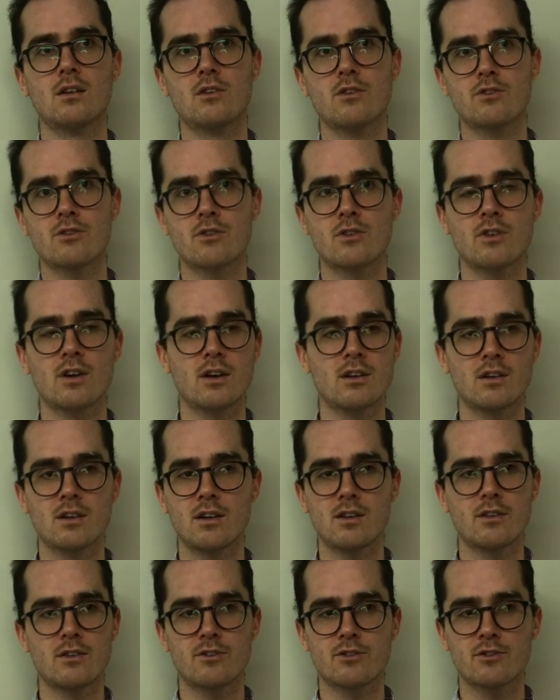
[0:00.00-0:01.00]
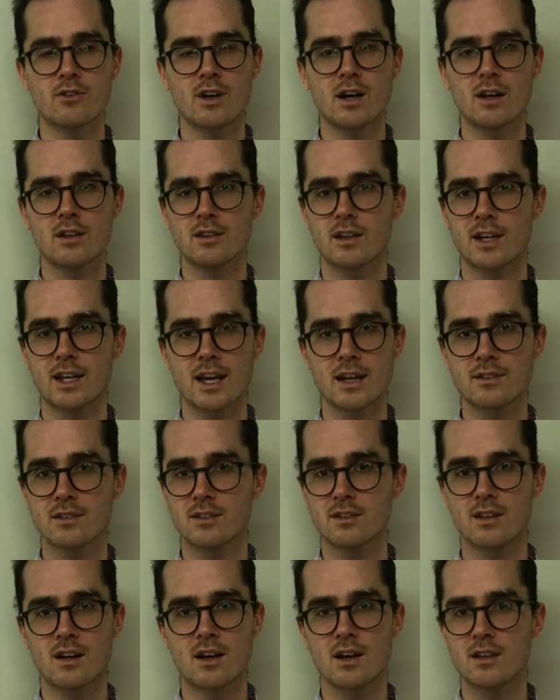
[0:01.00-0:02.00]
Throughout like
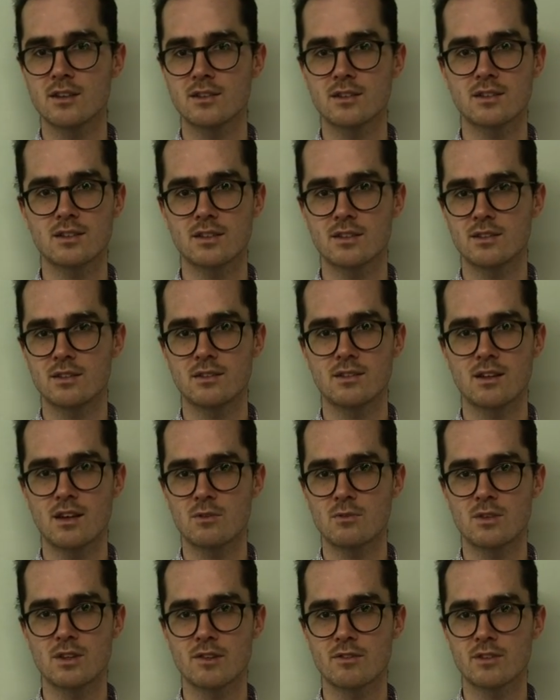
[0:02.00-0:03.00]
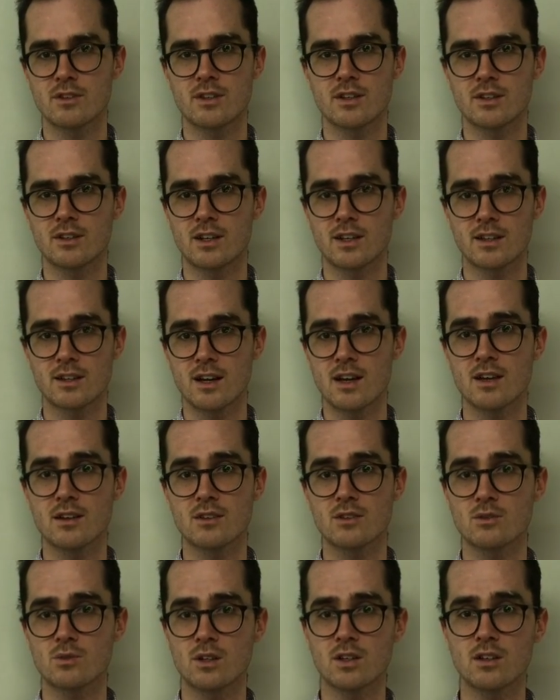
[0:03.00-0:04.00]
exercise and with everything like that
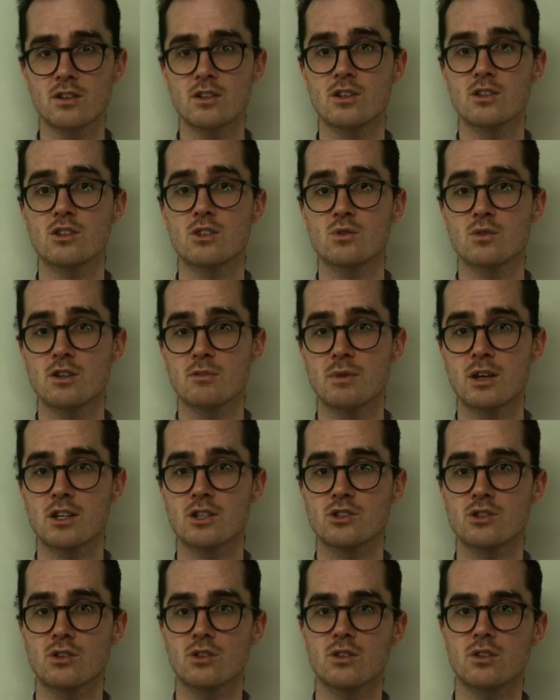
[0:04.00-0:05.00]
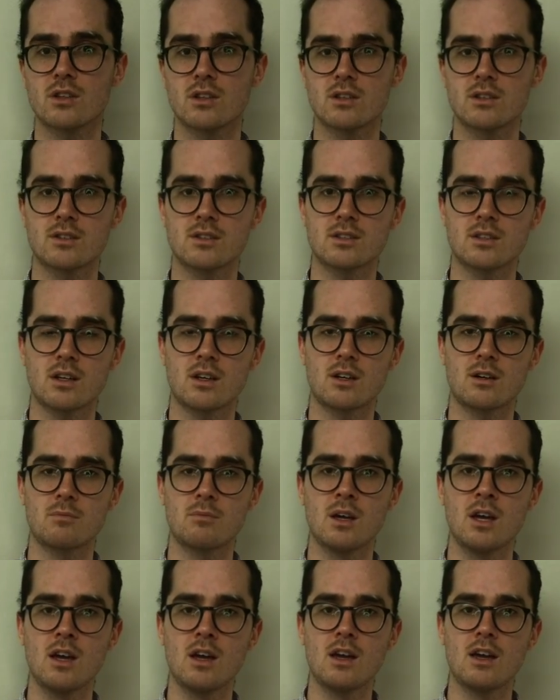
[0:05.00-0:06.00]
as well, you just want to make sure that
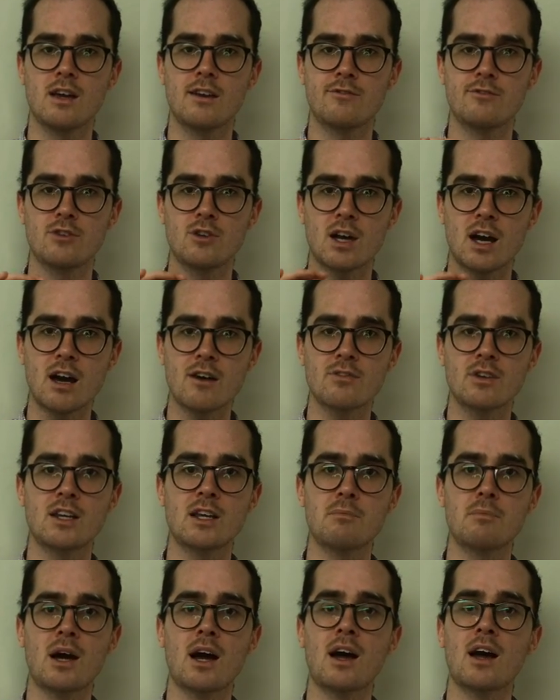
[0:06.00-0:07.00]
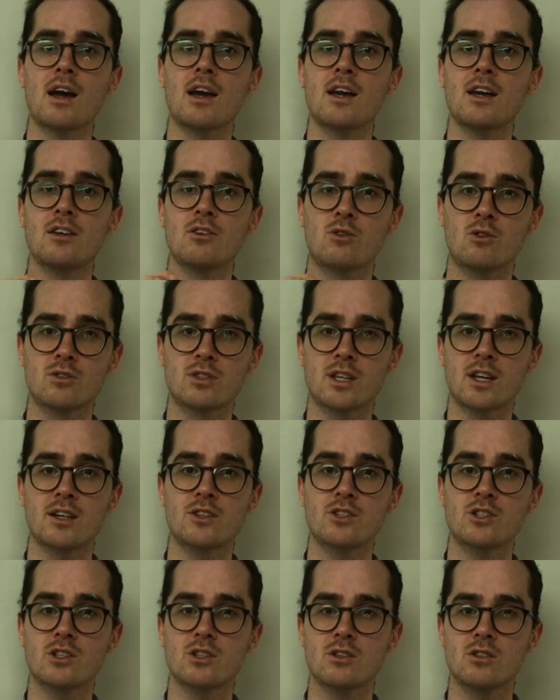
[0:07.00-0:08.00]
if you have any pain or
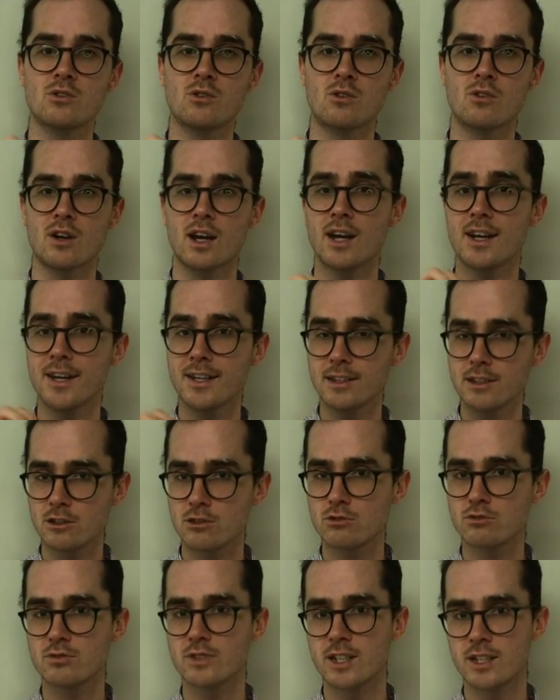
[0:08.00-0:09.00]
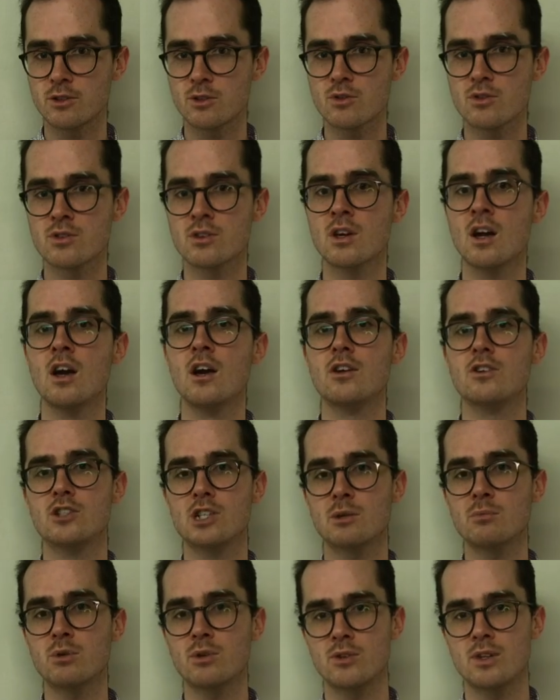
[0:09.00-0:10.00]
tension or any little niggles,
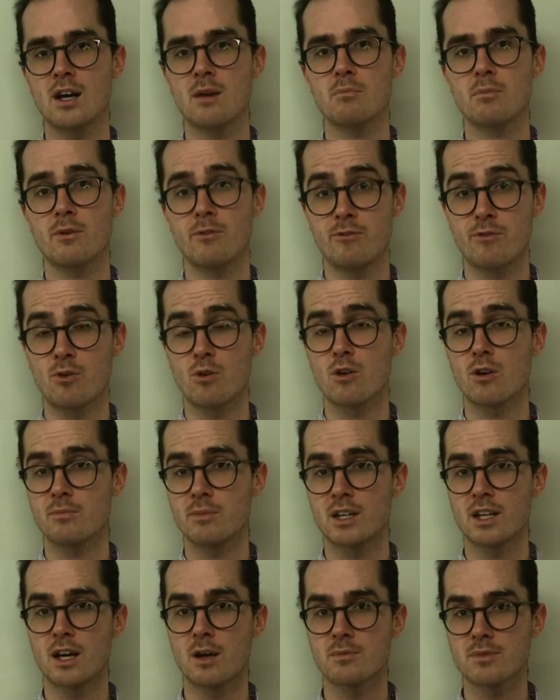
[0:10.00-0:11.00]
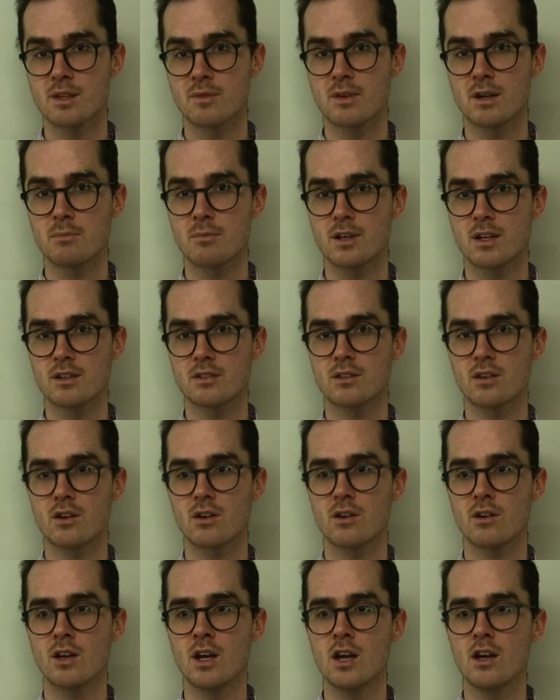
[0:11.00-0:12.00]
jump on that before it becomes something big.
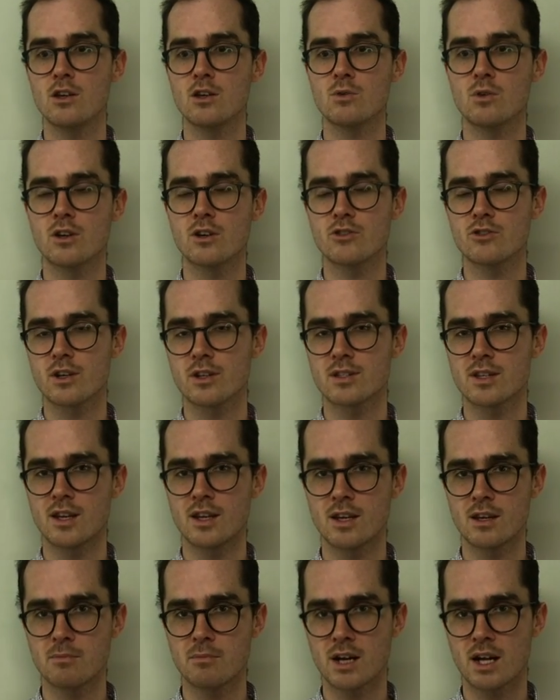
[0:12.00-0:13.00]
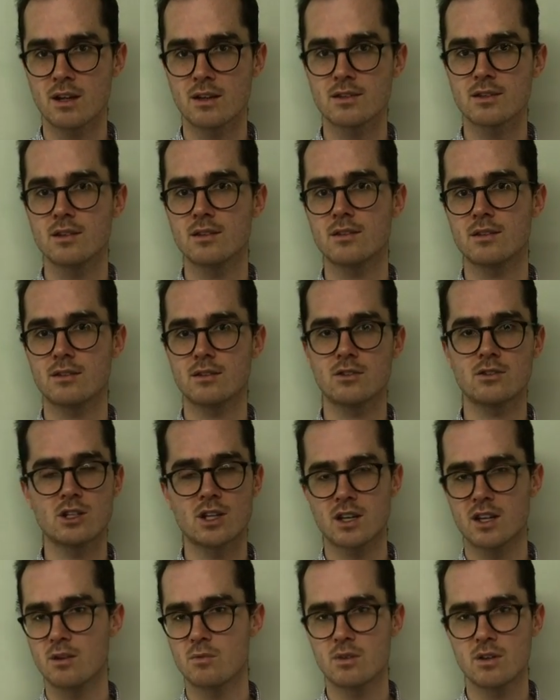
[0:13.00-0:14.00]
So you want to address any imbalances and
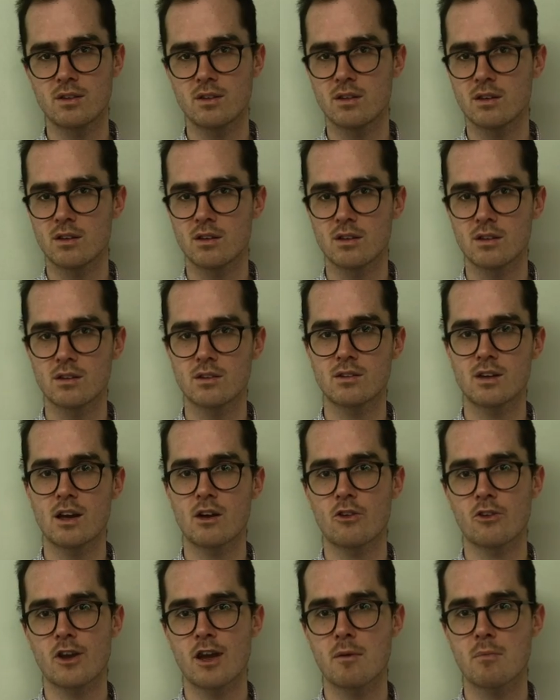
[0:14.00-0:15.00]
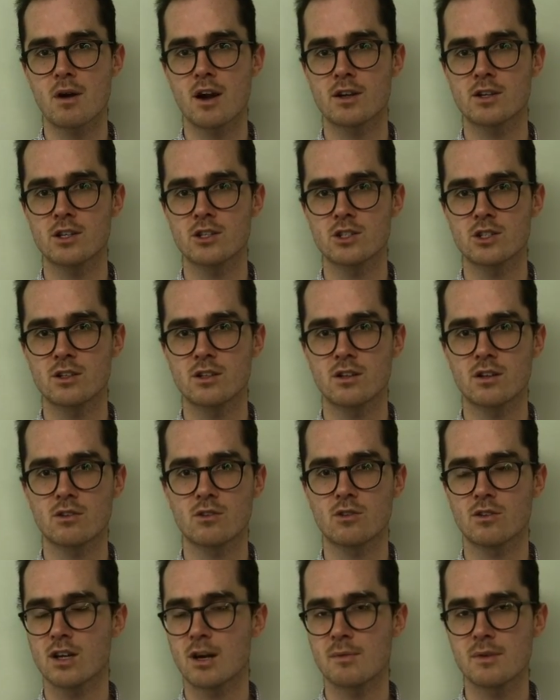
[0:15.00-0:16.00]
check in with your healthcare practitioner,
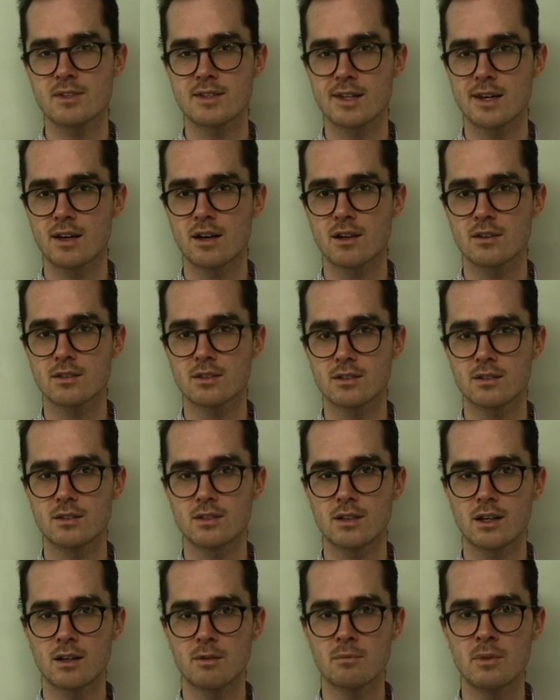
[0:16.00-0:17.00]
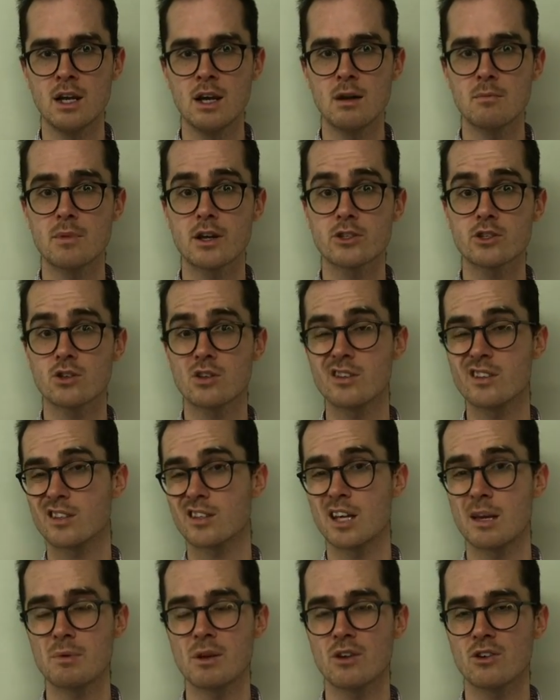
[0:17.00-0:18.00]
or come and see us, and make sure you're just
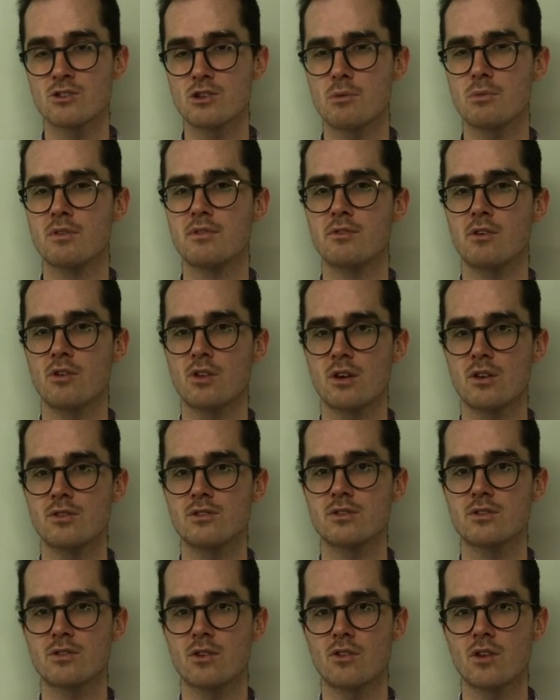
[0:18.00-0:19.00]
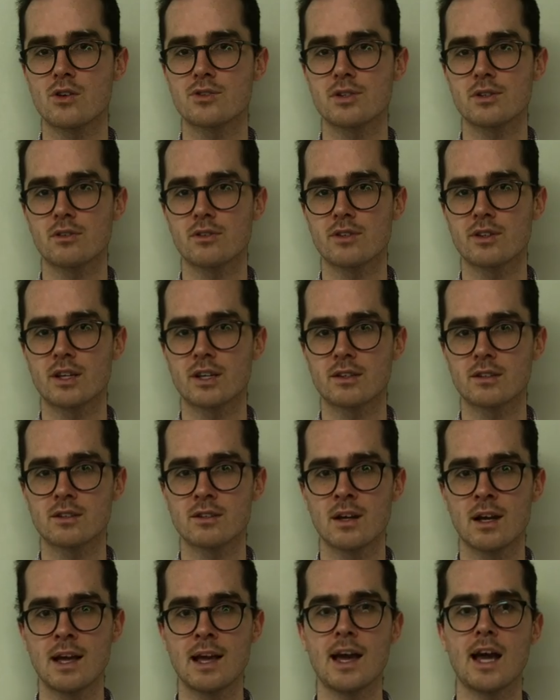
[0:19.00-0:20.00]
keeping on top of all those little things.
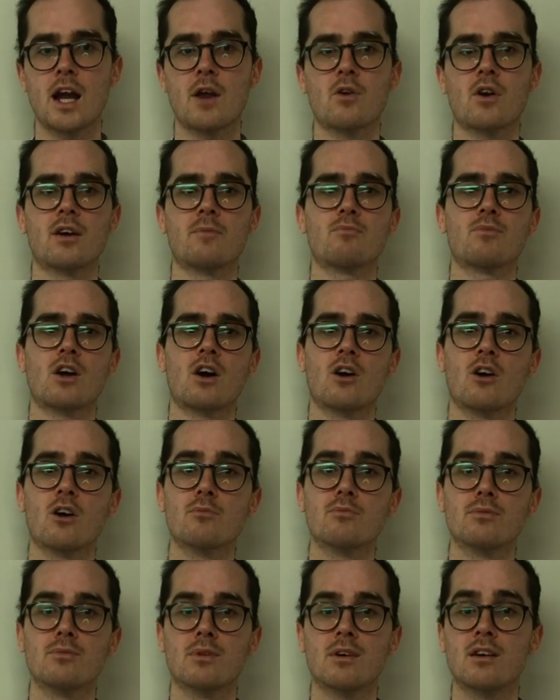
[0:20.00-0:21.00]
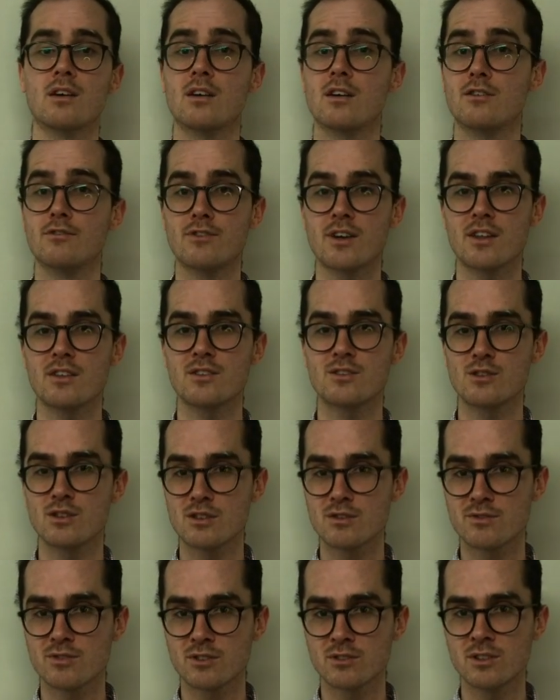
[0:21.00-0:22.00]
Anyway, I hope you found this
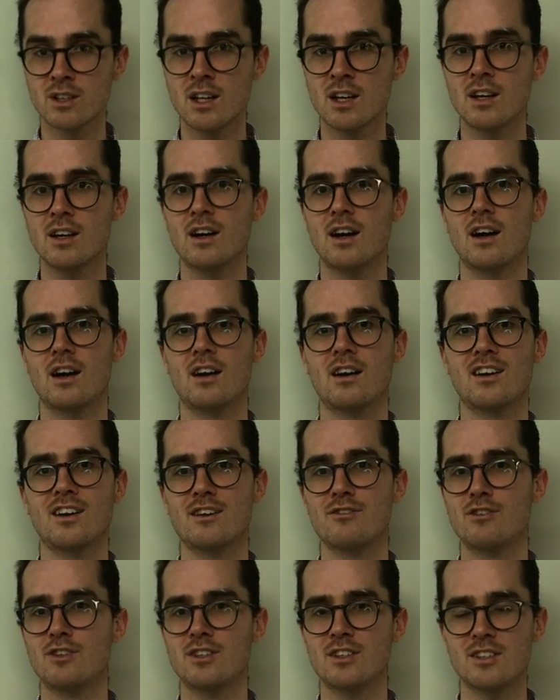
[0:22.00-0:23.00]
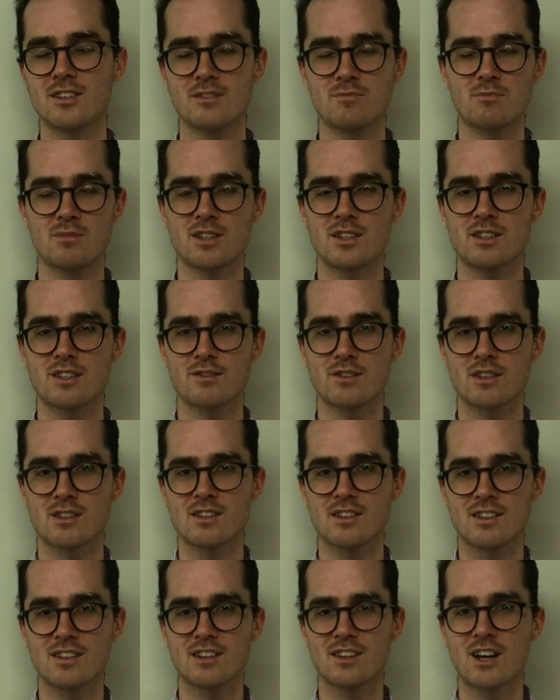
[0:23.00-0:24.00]
useful. If you did, please give us
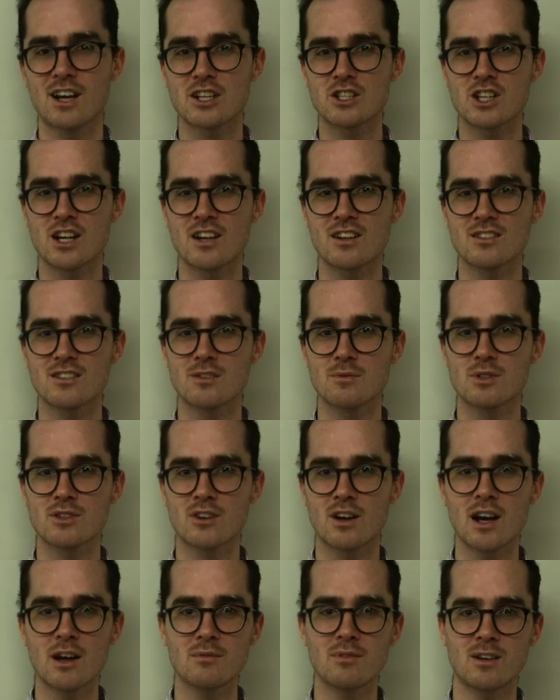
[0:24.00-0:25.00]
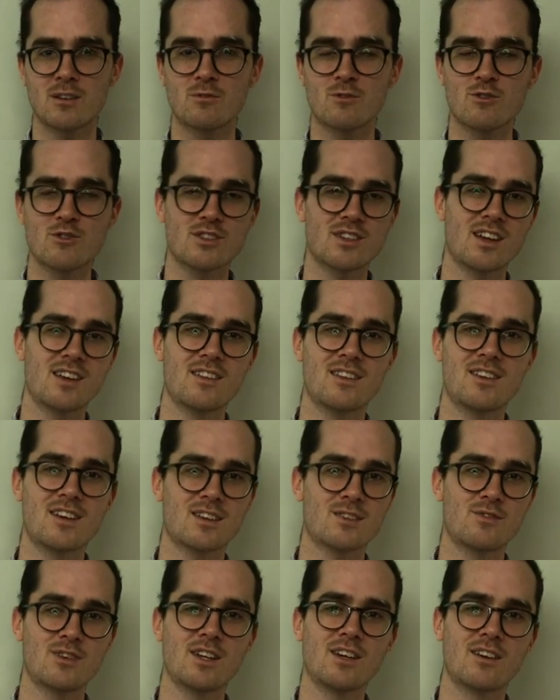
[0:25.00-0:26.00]
a like, share, and subscribe, and we'll see you in the
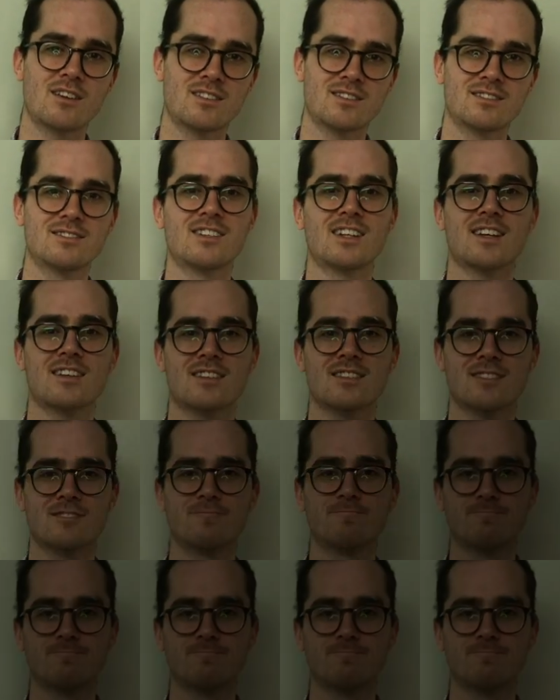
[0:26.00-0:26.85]
next video. Thanks.